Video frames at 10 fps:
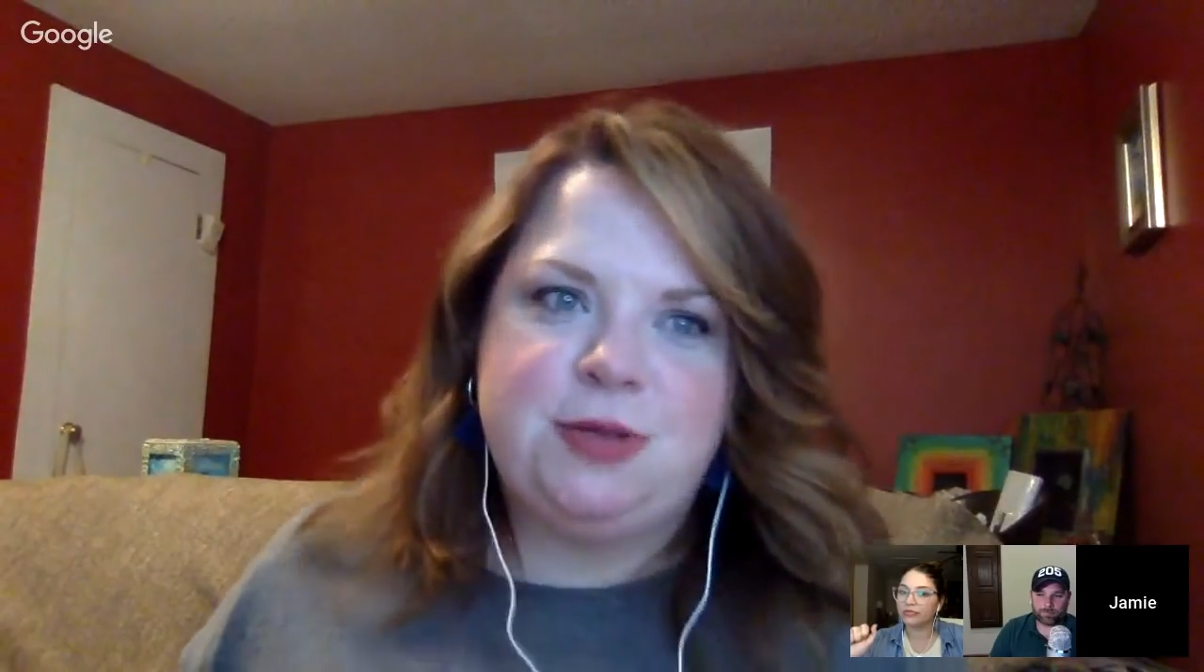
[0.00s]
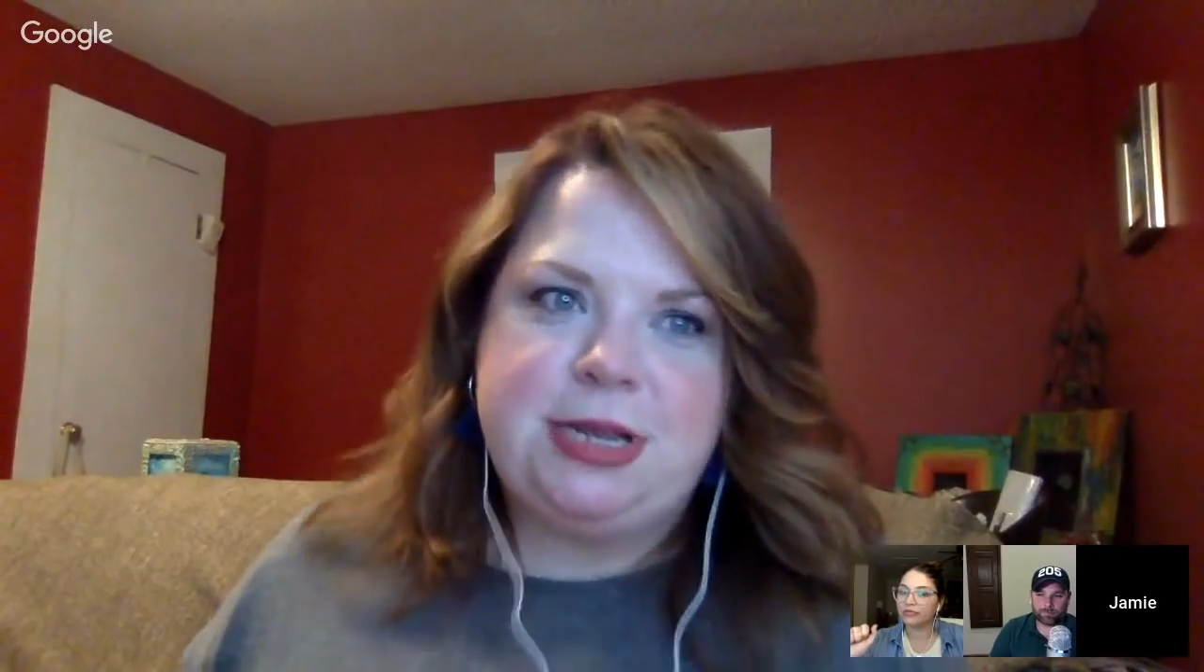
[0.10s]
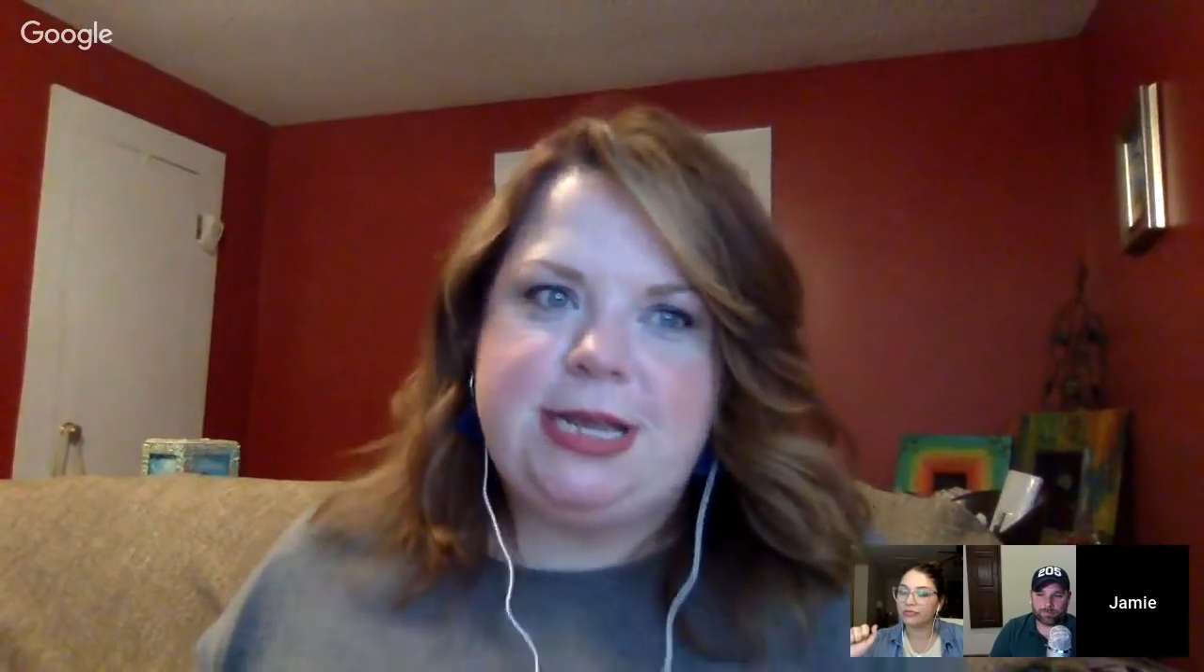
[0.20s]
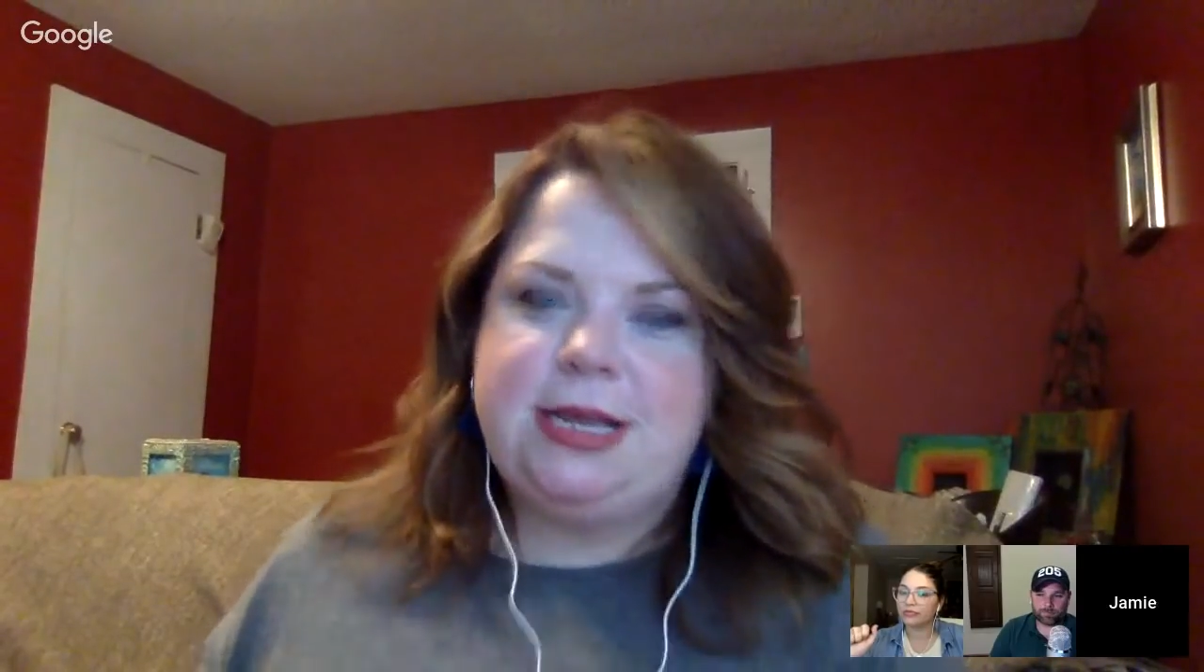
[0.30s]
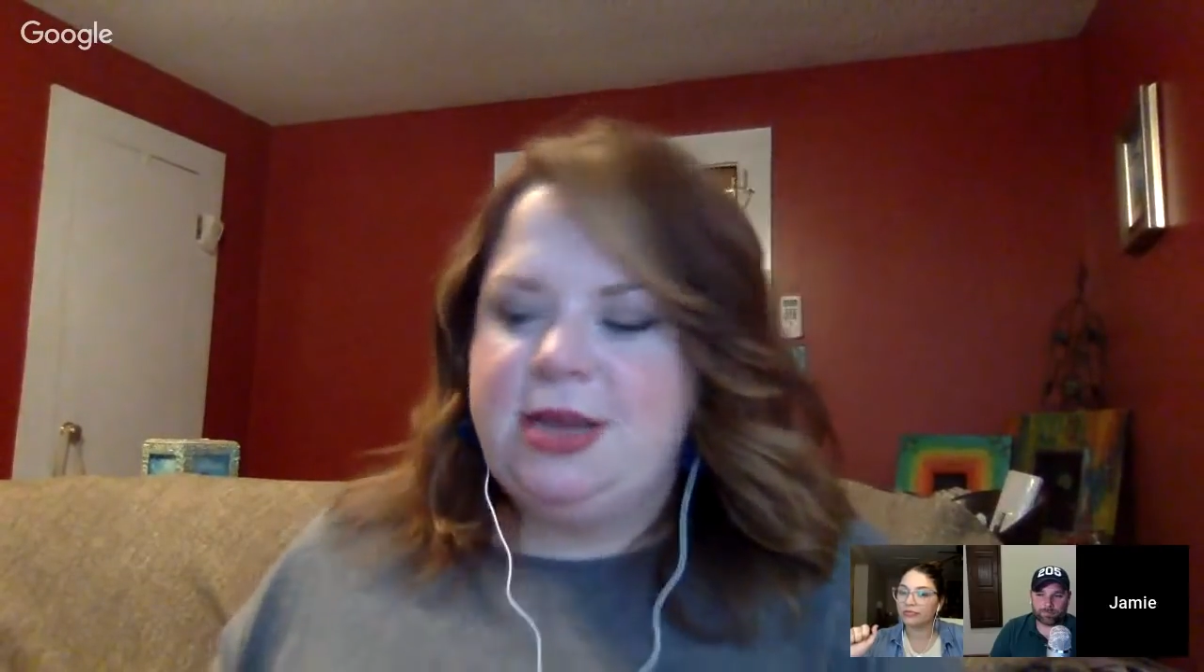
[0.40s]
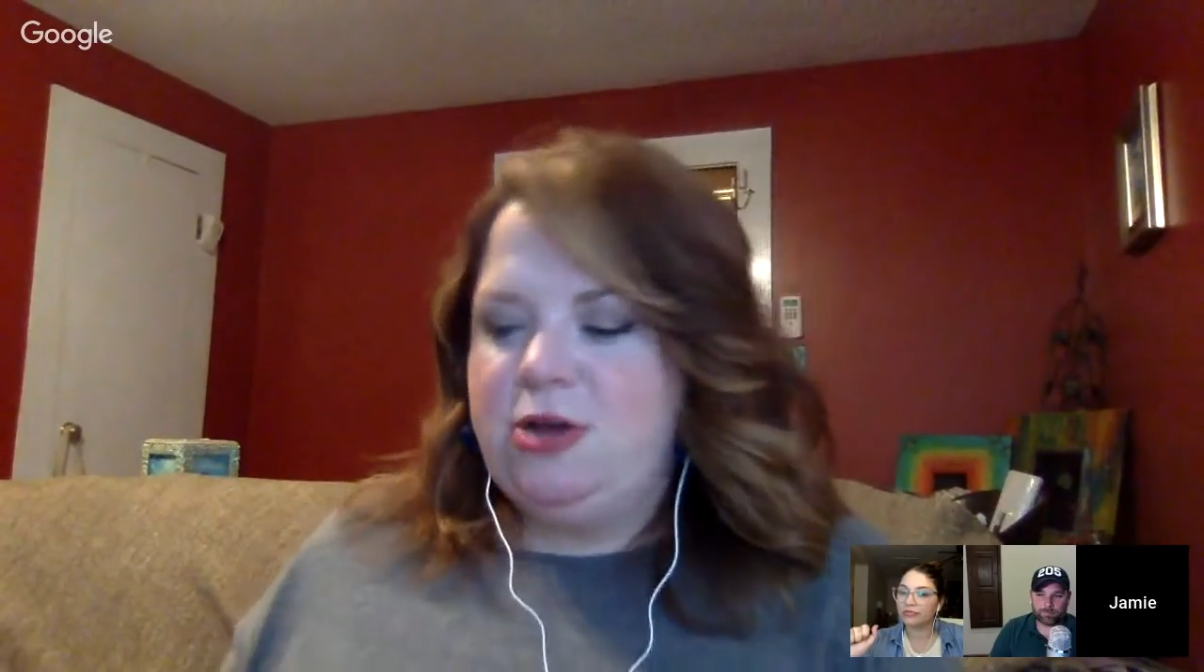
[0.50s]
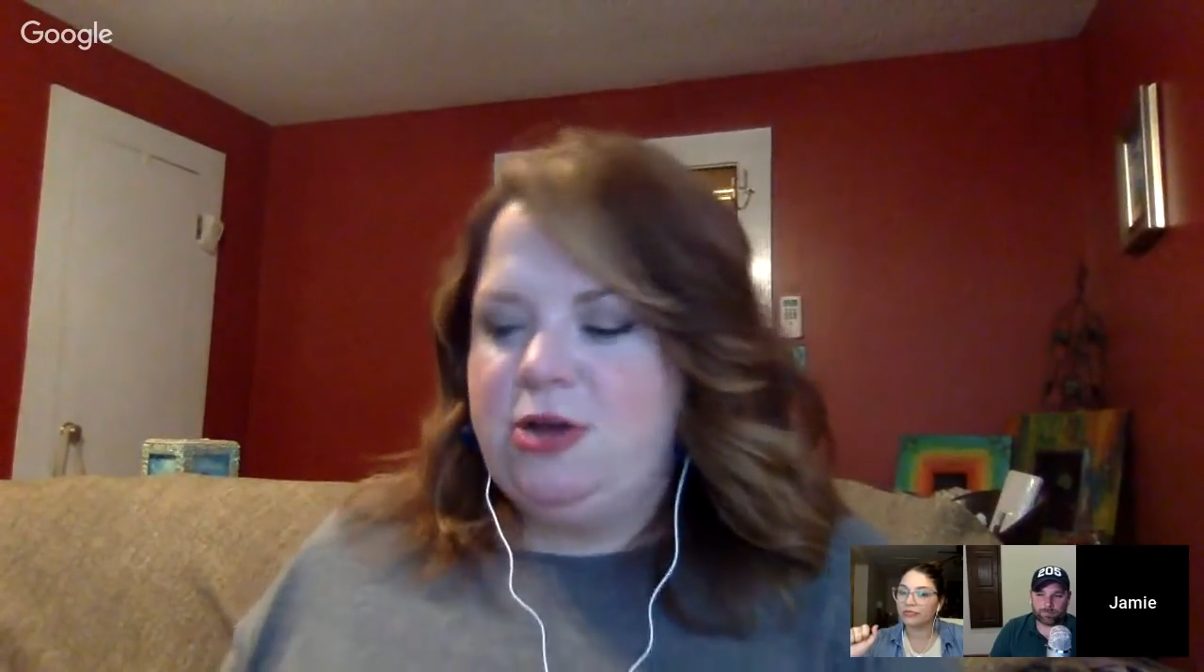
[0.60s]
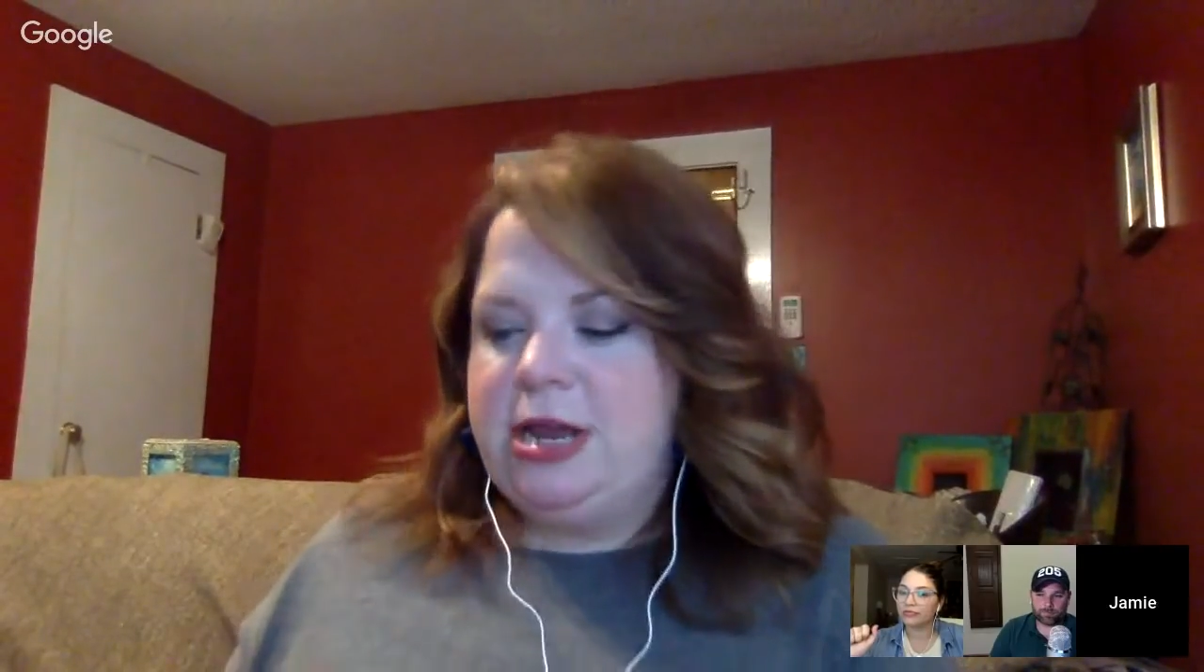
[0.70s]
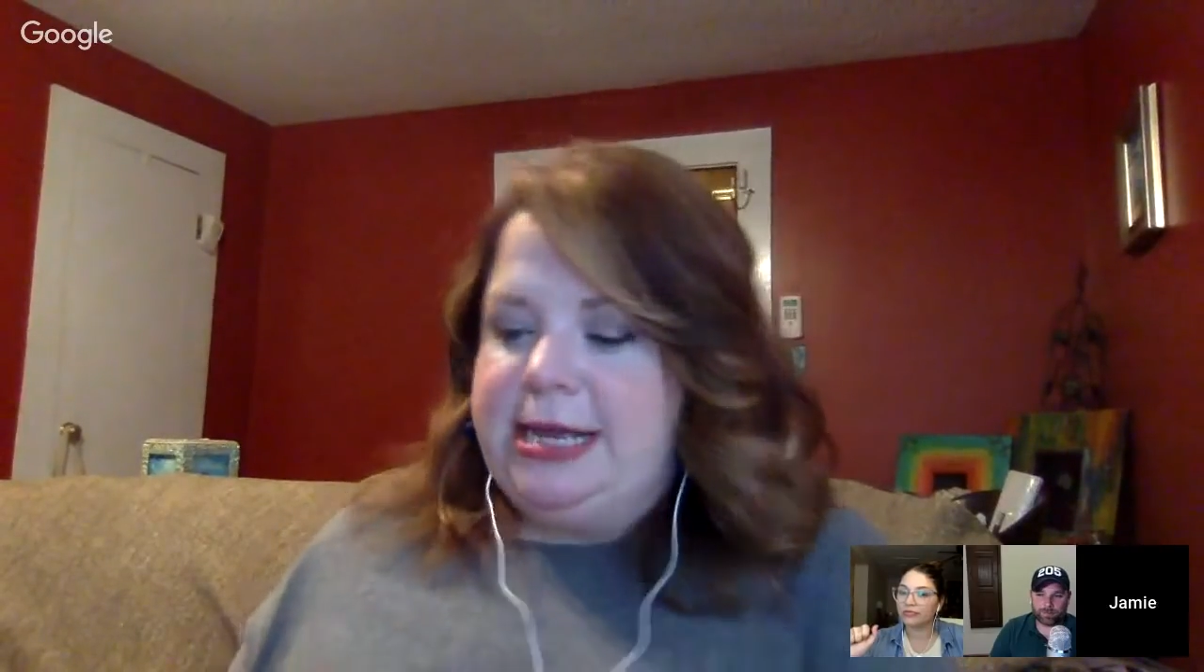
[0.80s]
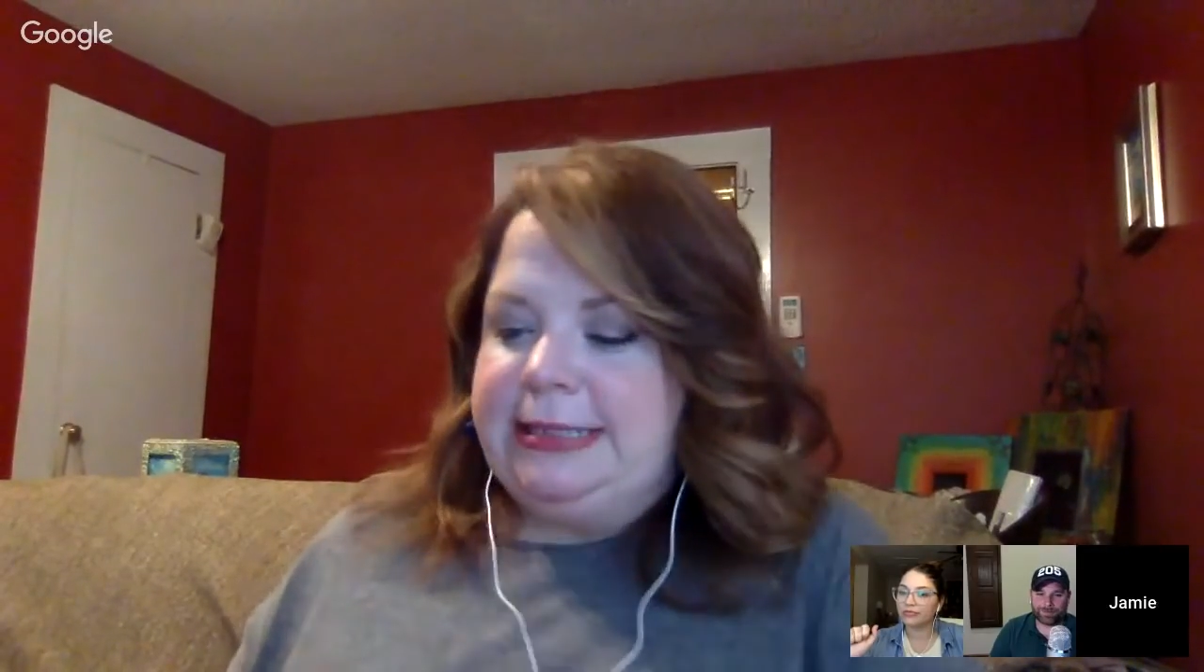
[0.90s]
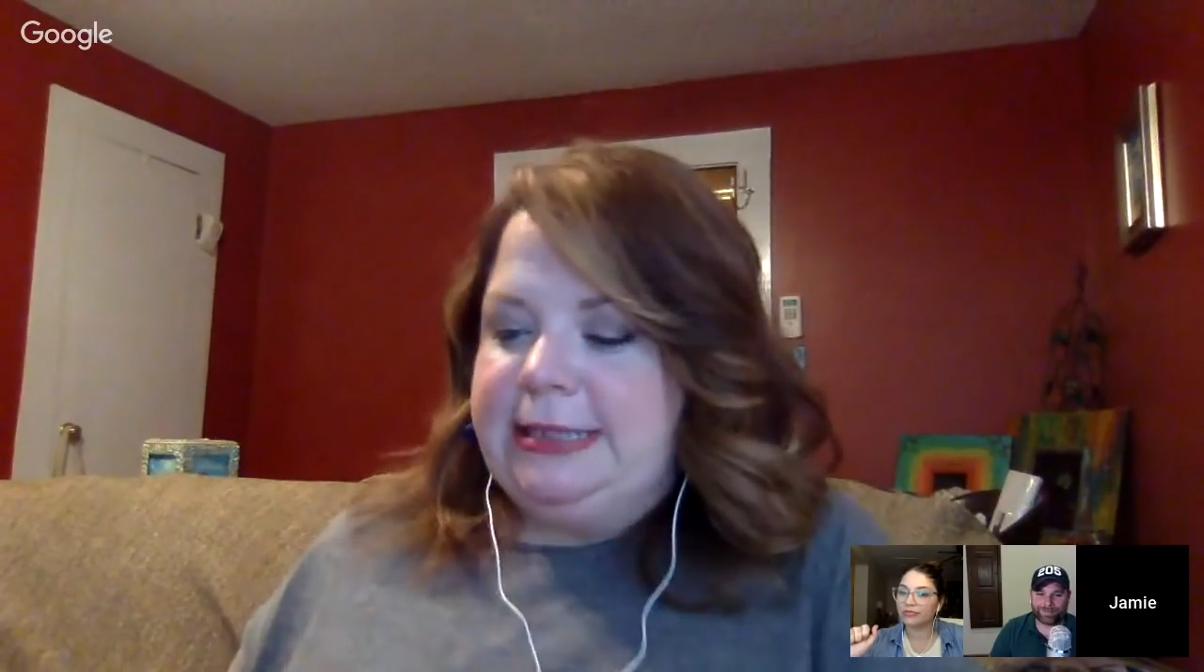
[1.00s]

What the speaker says: written it. Here it is.